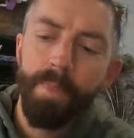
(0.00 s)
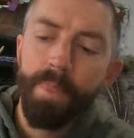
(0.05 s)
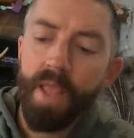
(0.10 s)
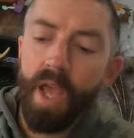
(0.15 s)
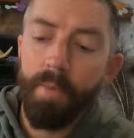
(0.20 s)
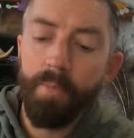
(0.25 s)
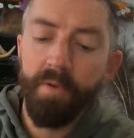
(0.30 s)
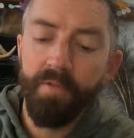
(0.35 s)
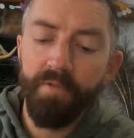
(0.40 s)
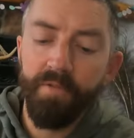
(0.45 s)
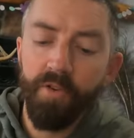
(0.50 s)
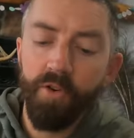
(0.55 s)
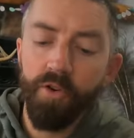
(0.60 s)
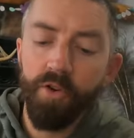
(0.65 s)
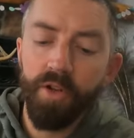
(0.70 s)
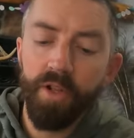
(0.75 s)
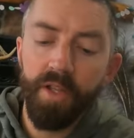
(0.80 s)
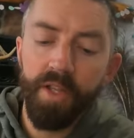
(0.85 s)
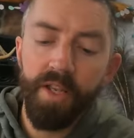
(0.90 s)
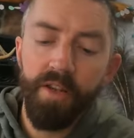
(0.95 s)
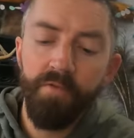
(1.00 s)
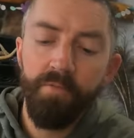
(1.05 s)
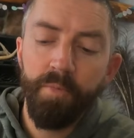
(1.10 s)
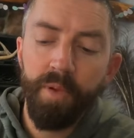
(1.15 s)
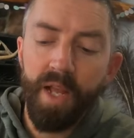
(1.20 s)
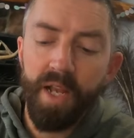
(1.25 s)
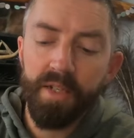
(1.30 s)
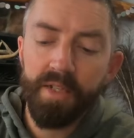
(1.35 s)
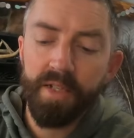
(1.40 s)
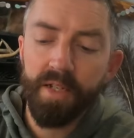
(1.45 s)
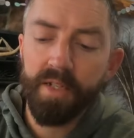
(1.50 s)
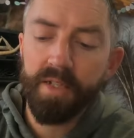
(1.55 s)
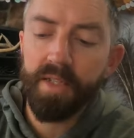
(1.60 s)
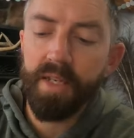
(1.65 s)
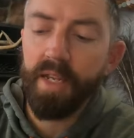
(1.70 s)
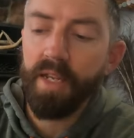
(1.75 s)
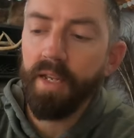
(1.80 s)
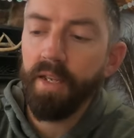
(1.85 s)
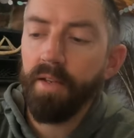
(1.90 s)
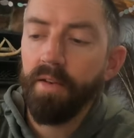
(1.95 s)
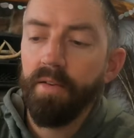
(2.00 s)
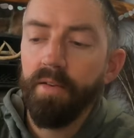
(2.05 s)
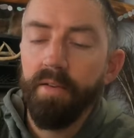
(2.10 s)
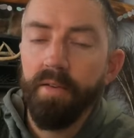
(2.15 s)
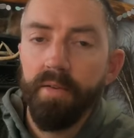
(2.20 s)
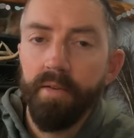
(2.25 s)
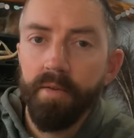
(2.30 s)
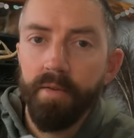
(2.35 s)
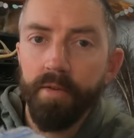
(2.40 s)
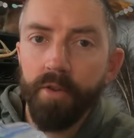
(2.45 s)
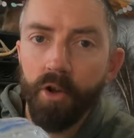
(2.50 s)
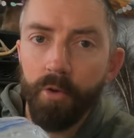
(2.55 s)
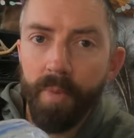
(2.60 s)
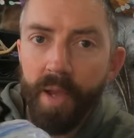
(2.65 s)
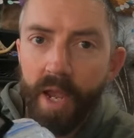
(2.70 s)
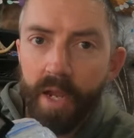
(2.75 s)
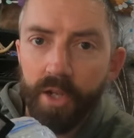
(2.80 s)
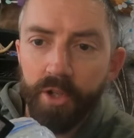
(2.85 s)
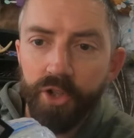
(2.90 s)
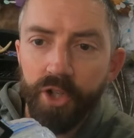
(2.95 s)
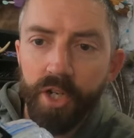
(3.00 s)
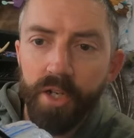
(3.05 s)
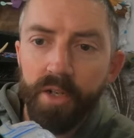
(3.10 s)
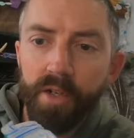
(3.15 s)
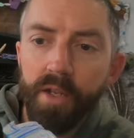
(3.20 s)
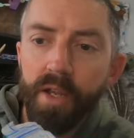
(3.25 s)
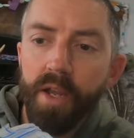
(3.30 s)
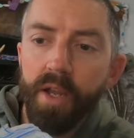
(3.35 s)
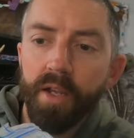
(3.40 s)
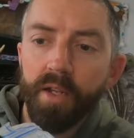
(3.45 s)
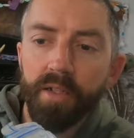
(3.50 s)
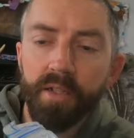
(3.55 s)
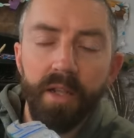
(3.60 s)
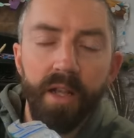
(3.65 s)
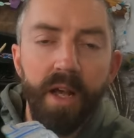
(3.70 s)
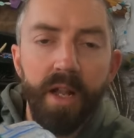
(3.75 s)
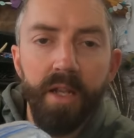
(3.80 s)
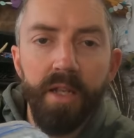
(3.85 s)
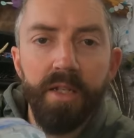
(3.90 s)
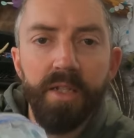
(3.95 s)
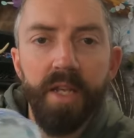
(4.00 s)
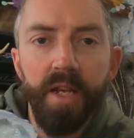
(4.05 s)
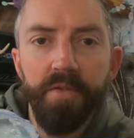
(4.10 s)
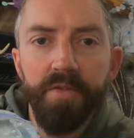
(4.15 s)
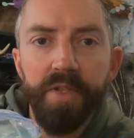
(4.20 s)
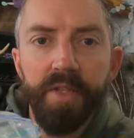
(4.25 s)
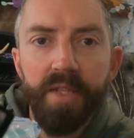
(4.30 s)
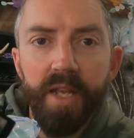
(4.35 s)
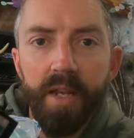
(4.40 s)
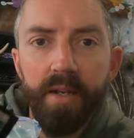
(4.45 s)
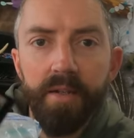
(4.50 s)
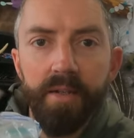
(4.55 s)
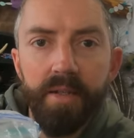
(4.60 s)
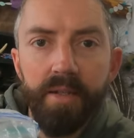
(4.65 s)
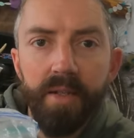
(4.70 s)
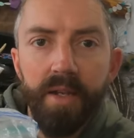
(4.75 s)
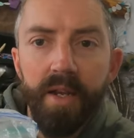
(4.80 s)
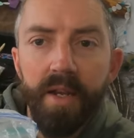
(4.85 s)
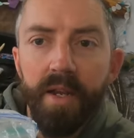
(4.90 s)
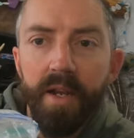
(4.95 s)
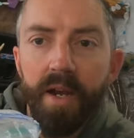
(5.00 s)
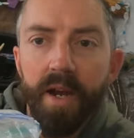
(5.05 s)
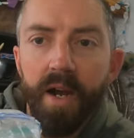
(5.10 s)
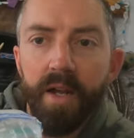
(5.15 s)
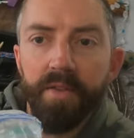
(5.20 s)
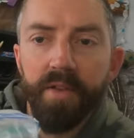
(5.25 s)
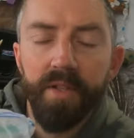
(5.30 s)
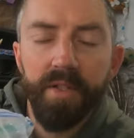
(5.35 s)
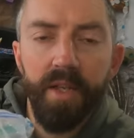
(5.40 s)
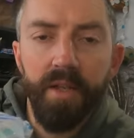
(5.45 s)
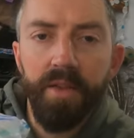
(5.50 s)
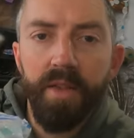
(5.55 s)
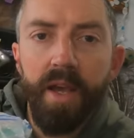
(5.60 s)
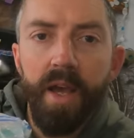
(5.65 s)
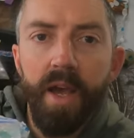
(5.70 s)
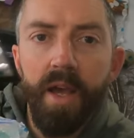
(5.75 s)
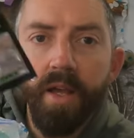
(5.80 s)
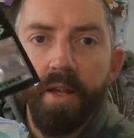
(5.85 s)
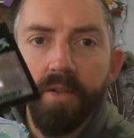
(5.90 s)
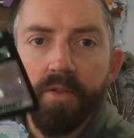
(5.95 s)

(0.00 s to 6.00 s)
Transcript: I prefer to leave plastics in their packaging because a lot of these have scent uh, and things like that.